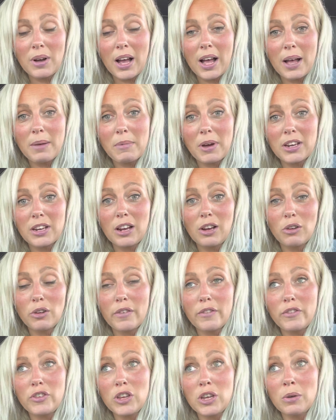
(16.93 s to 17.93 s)
I know a lot
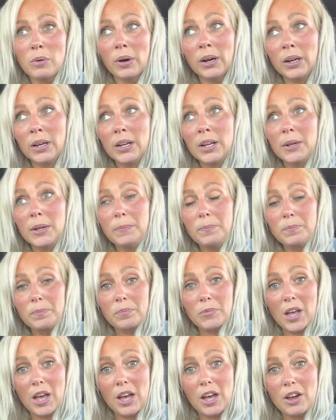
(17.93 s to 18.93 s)
of you are
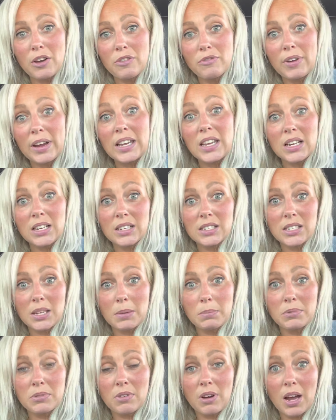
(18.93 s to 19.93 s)
regular
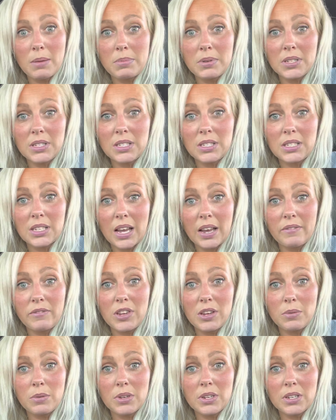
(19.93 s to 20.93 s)
subscribers and
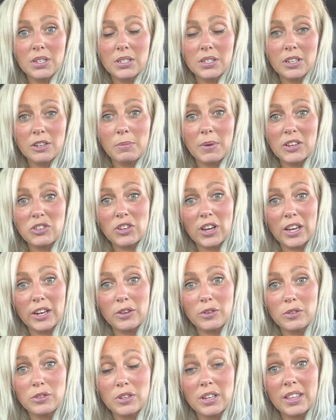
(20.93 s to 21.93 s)
viewers of my
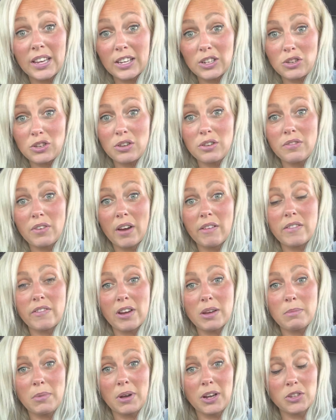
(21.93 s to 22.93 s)
channel, so thank you very
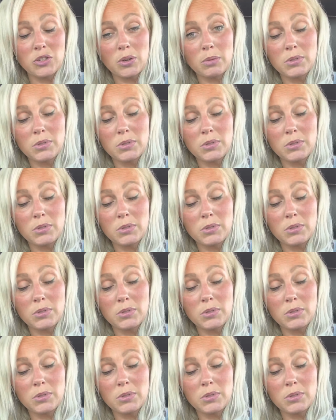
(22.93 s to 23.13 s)
much.